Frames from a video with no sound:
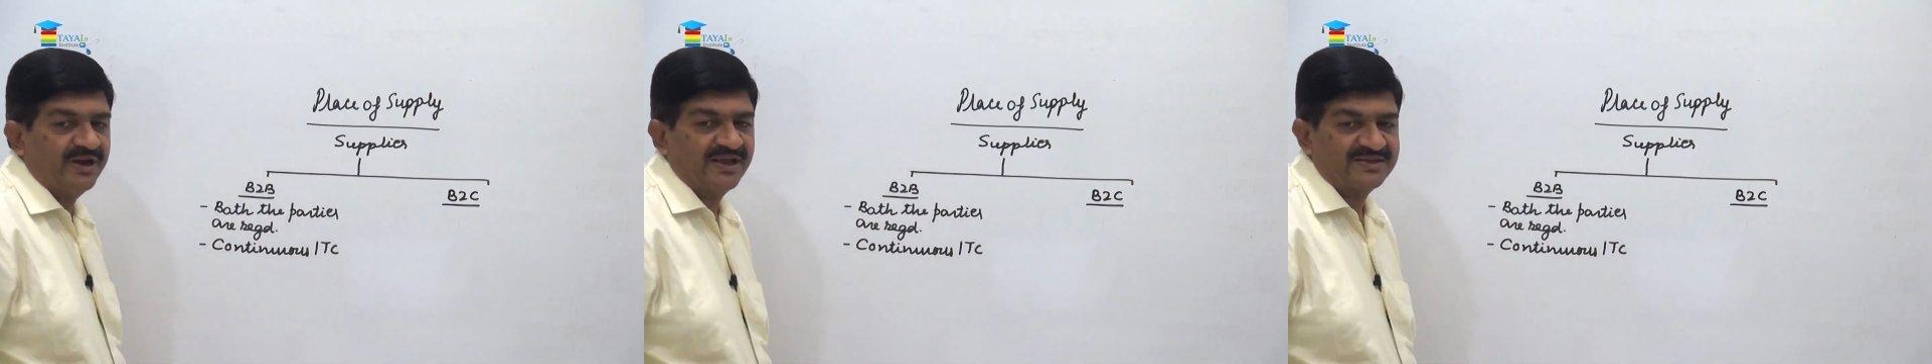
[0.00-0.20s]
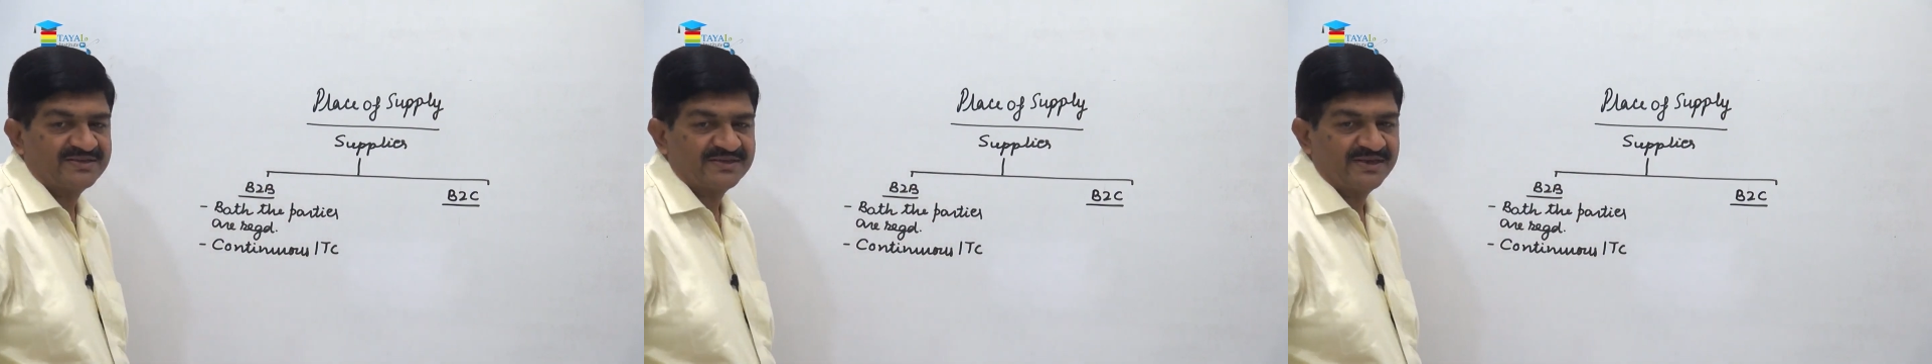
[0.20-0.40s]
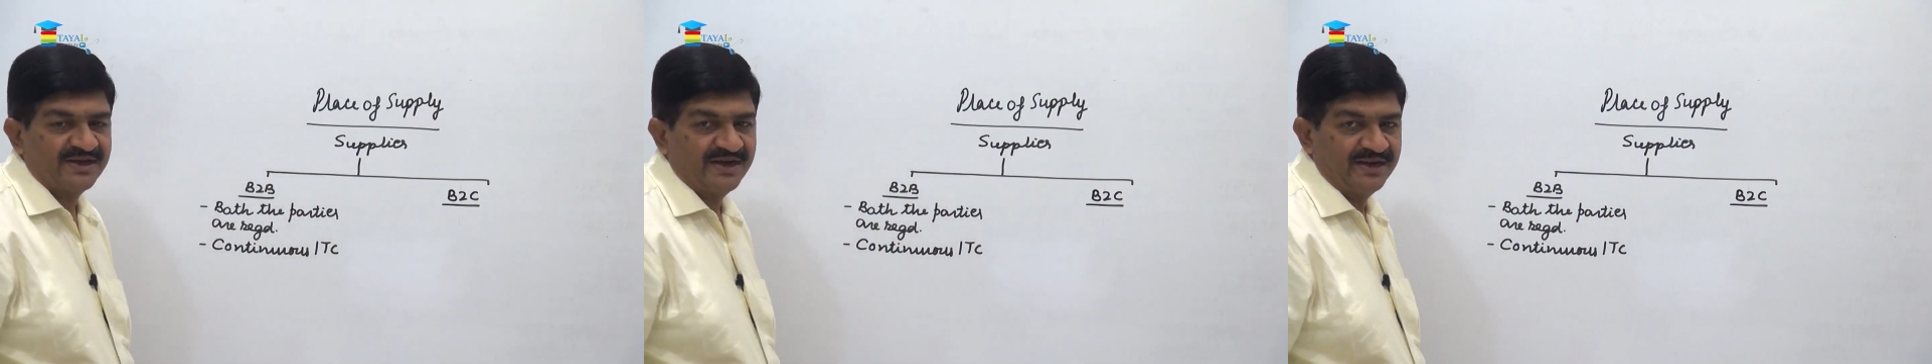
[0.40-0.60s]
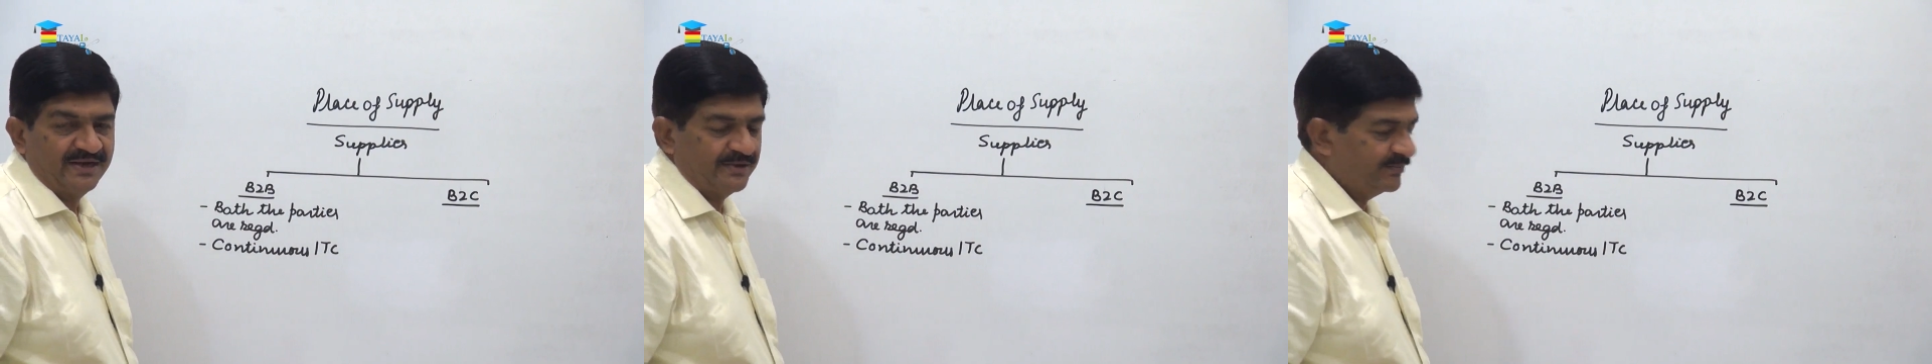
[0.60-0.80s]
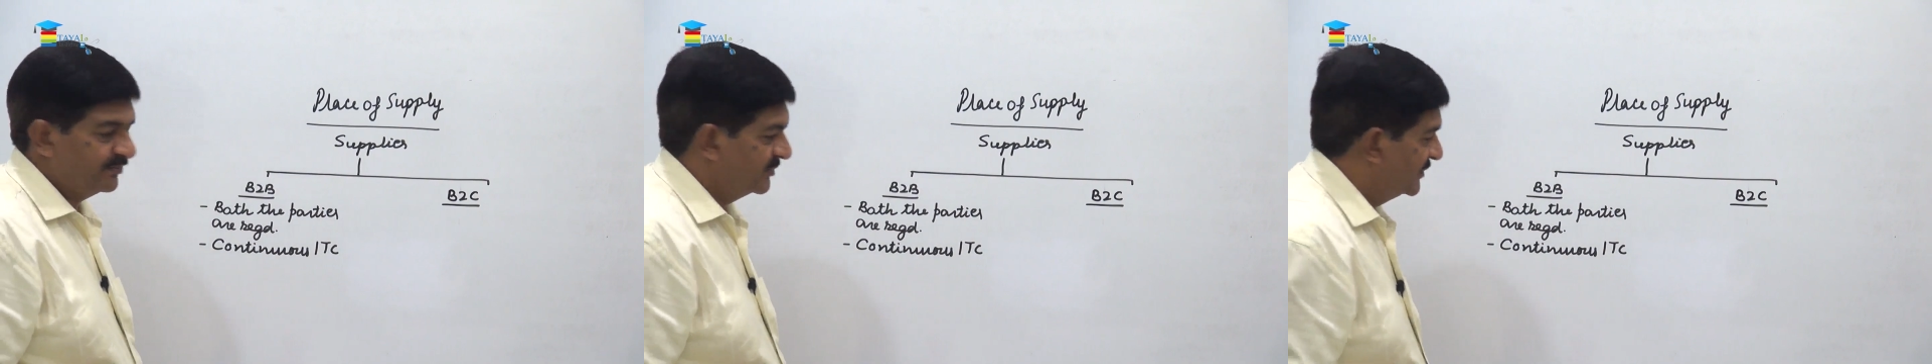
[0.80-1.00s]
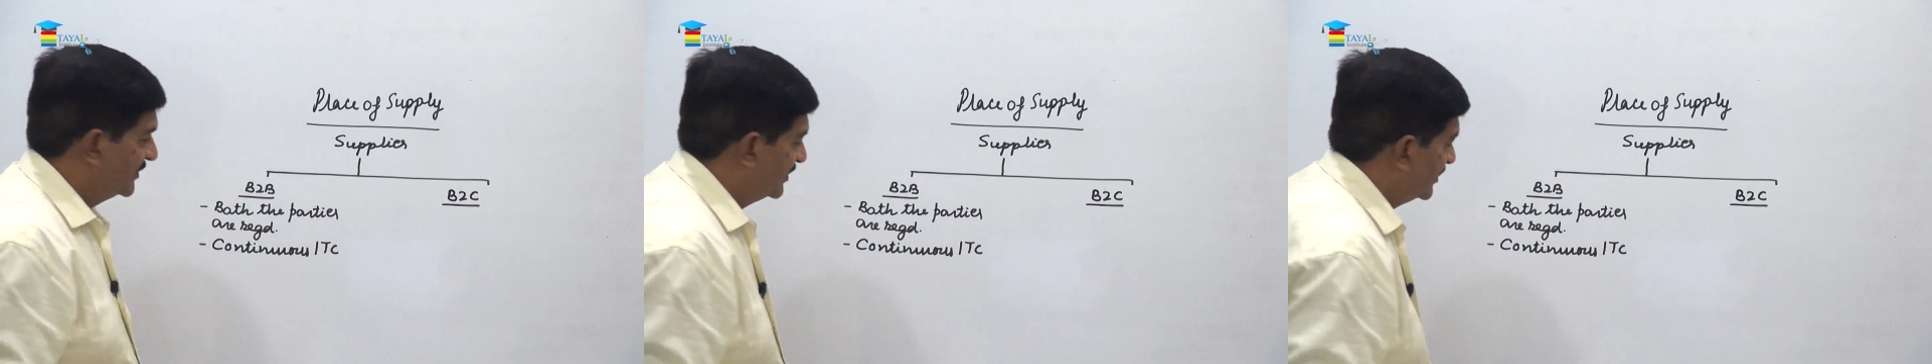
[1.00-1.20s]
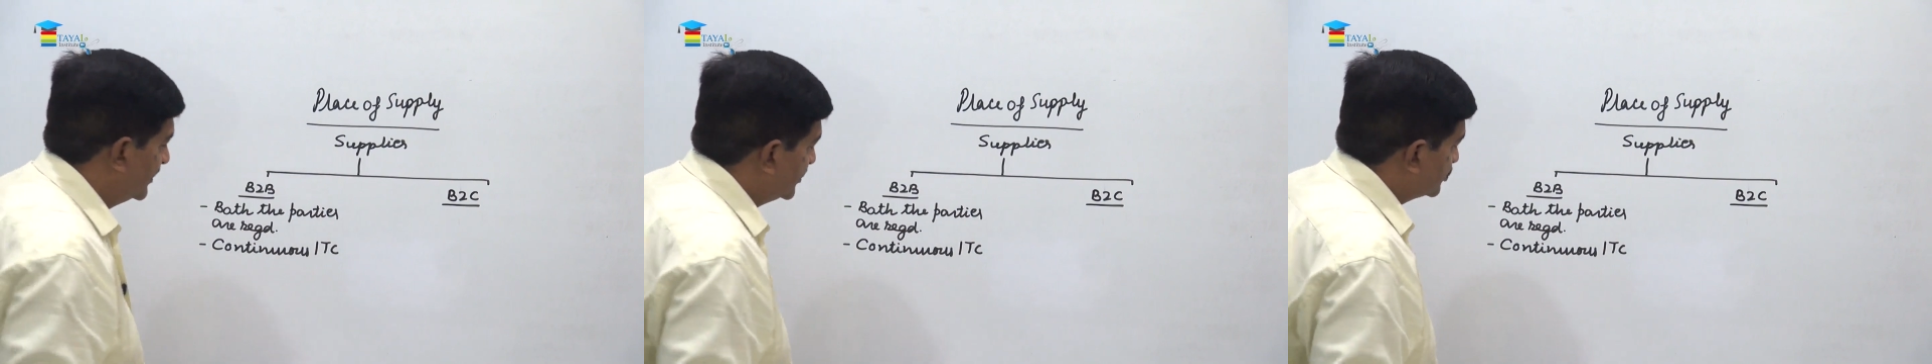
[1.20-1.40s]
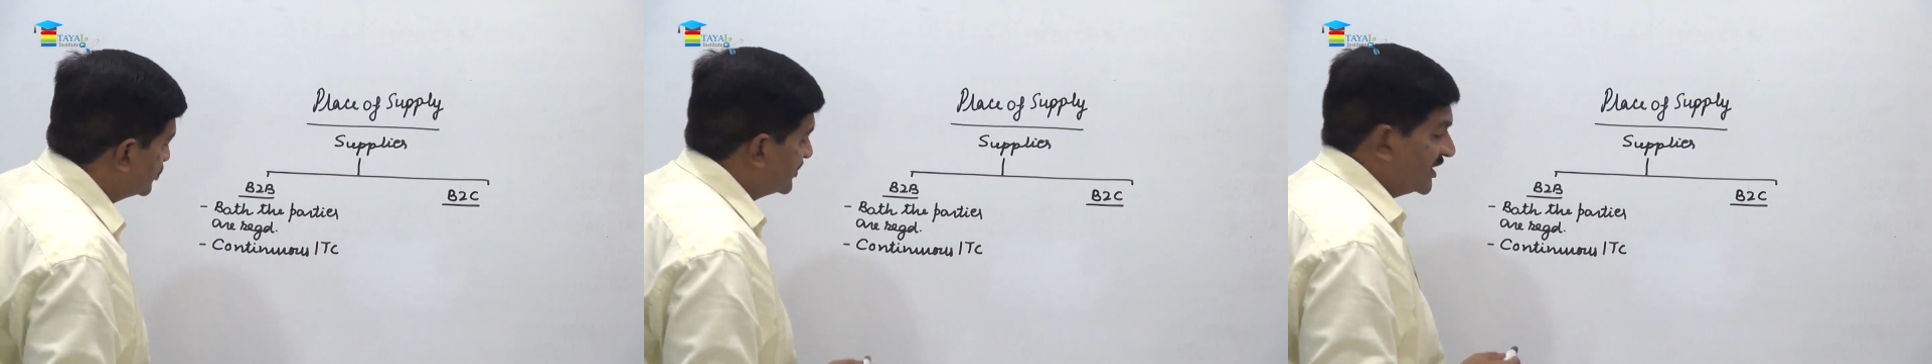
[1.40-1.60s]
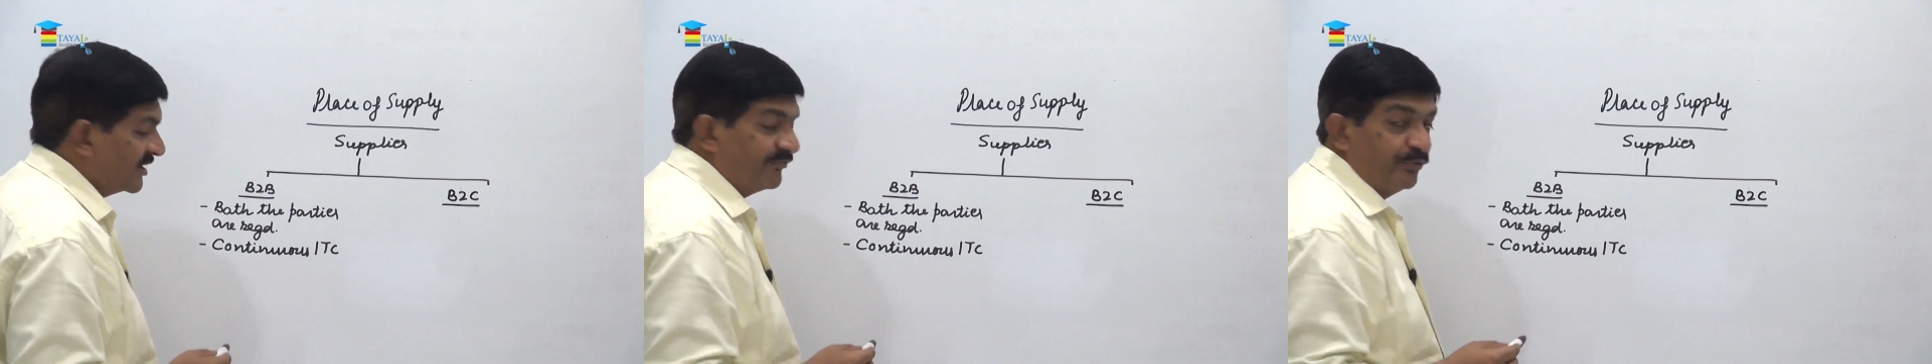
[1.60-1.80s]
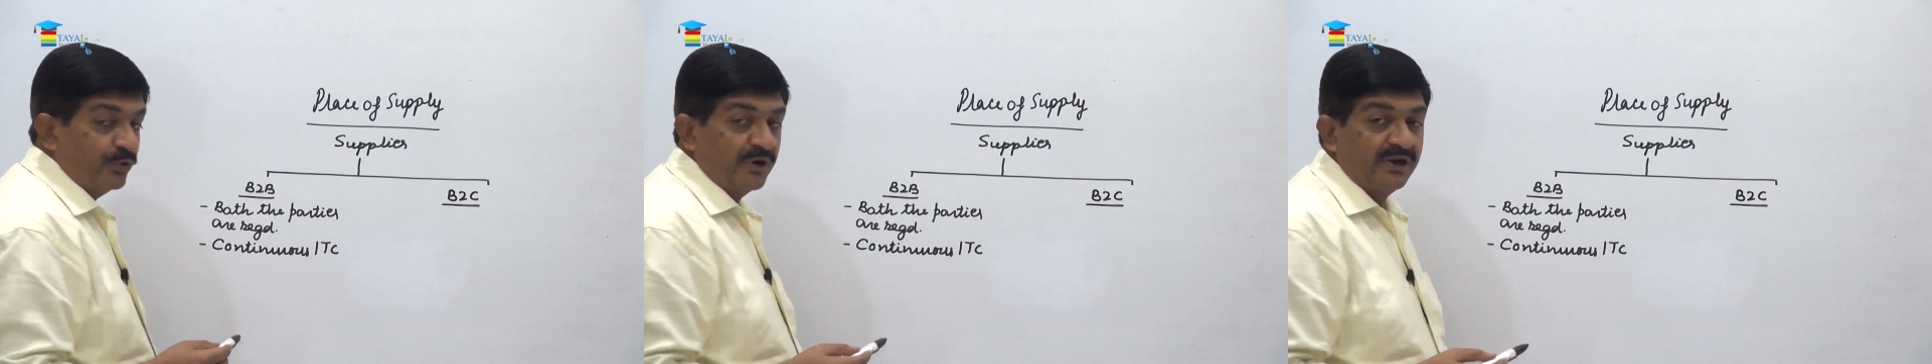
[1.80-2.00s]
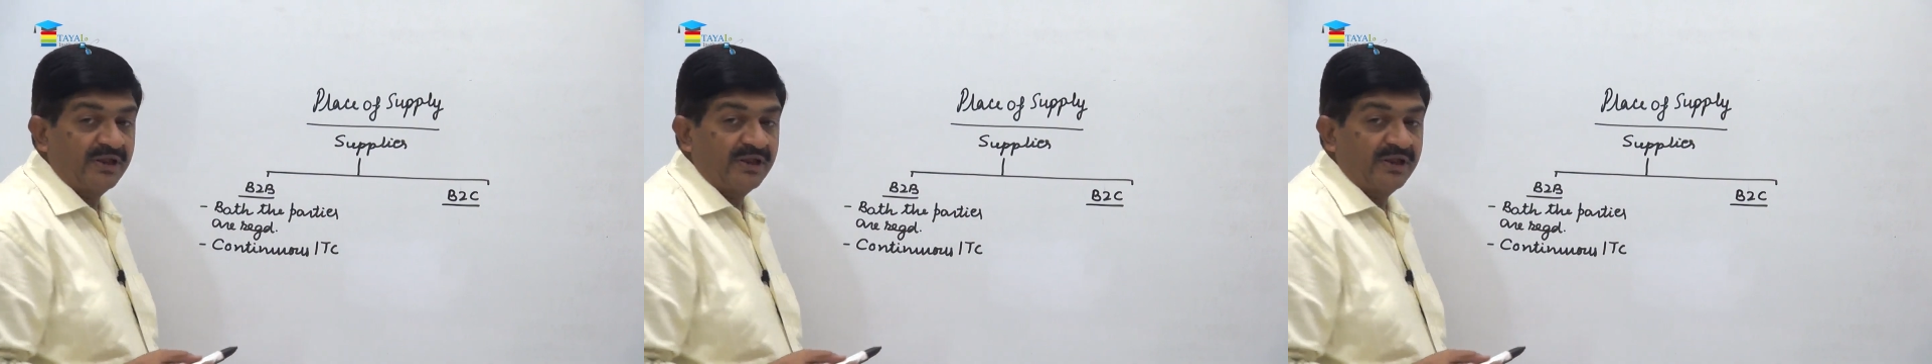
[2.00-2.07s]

tax credit. So therefore,